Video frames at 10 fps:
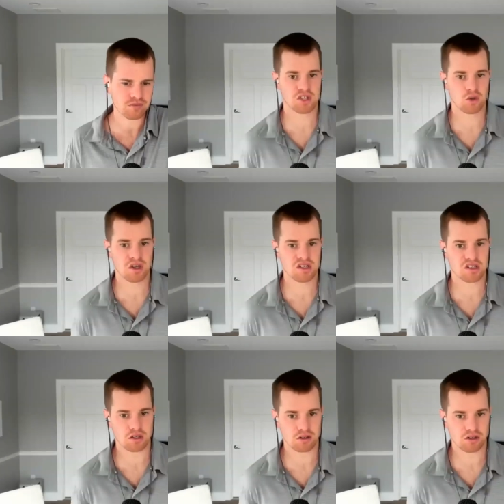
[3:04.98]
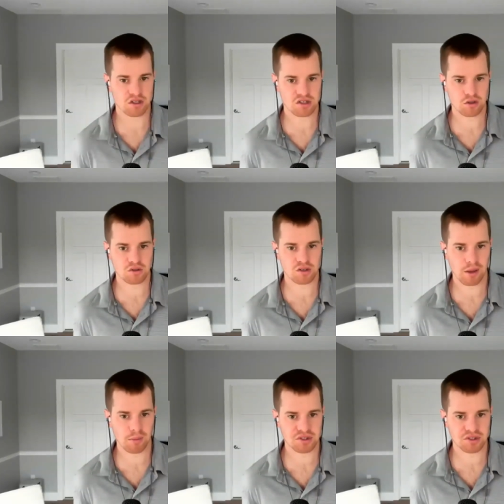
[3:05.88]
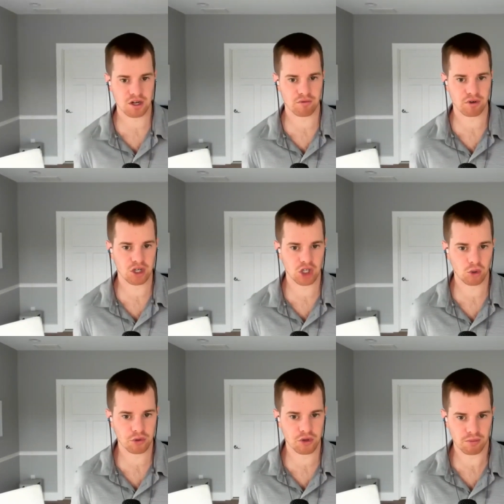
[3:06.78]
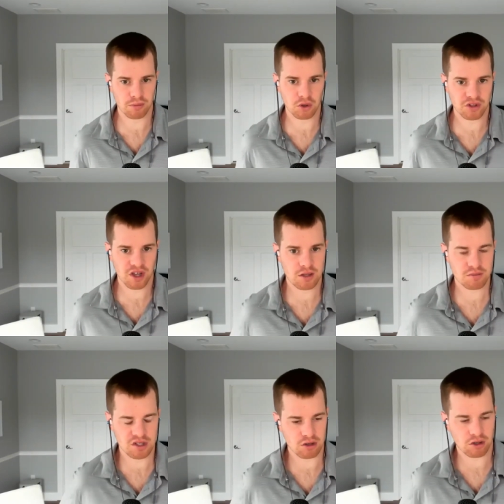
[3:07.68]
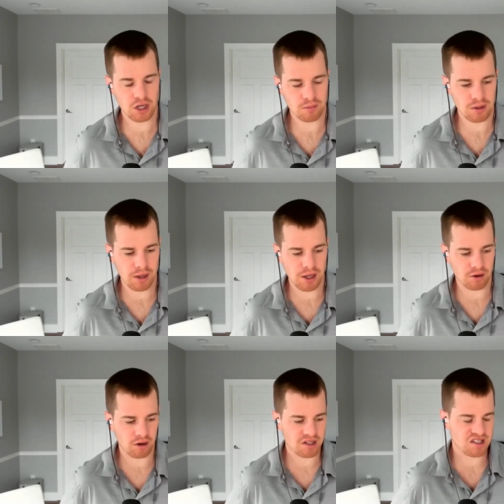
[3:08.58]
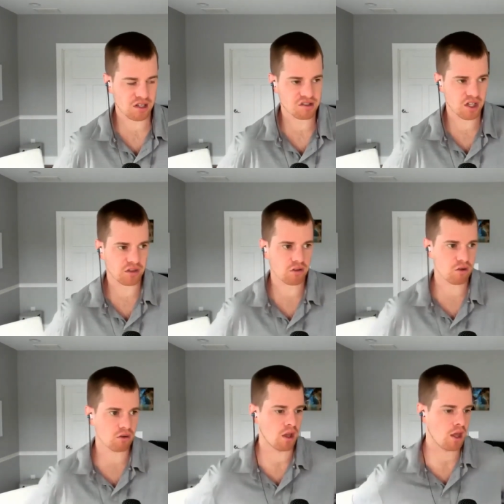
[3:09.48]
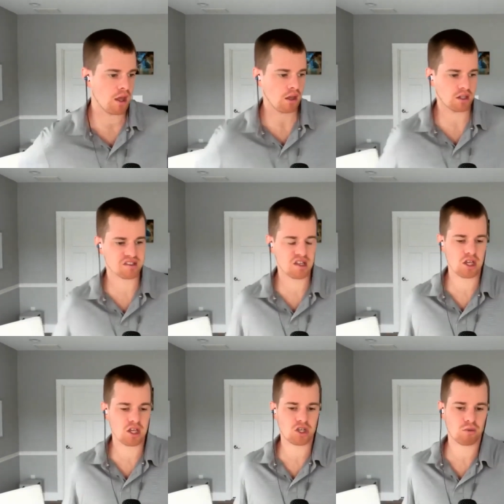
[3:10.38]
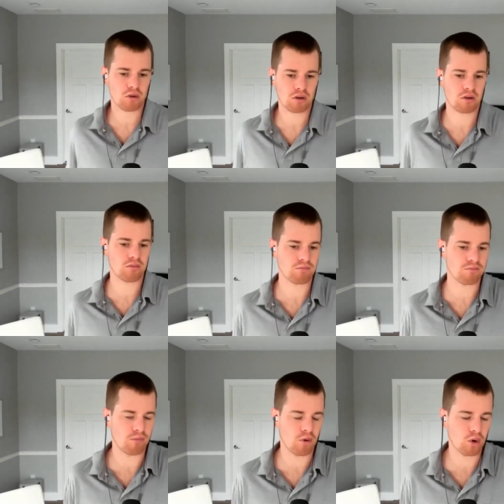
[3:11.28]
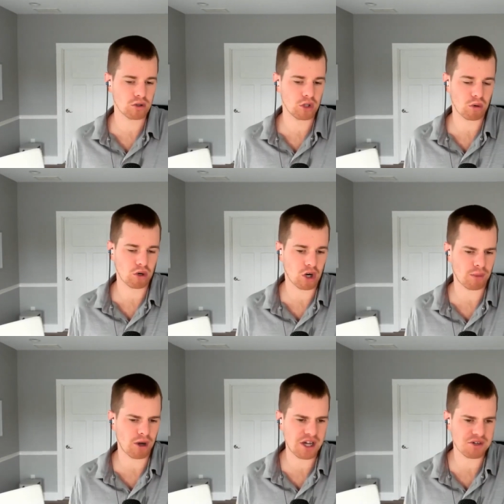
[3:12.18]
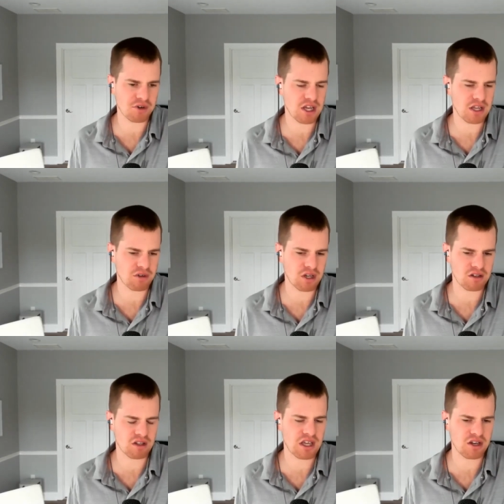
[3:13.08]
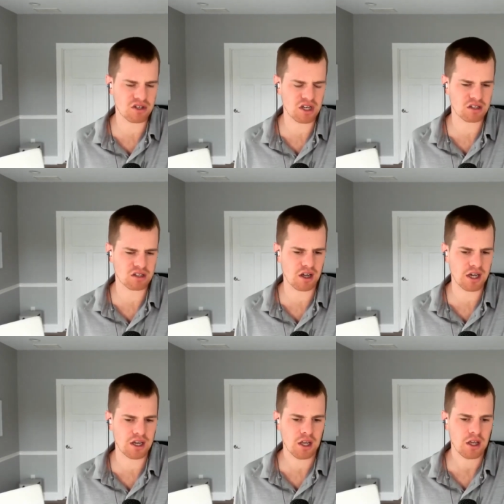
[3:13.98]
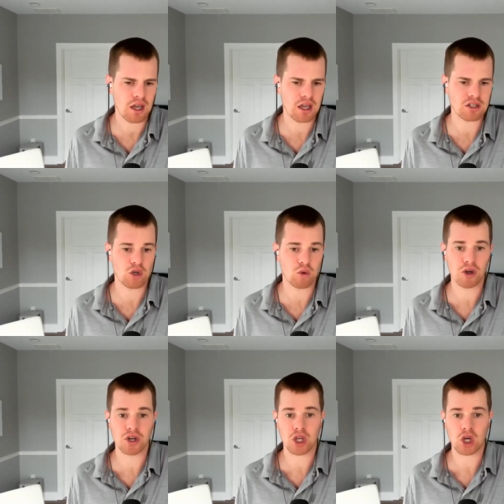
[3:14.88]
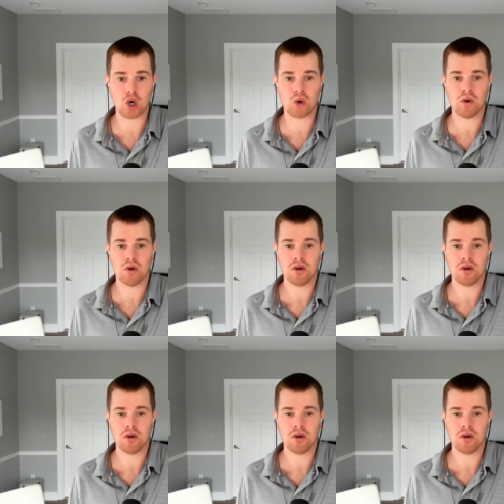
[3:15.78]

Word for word: too easy. You just do some apple cider vinegar with your meal times and you're going to be better. It sounds like too, let's say you were more lower carbohydrate, even into ketogenic diet, and you want to go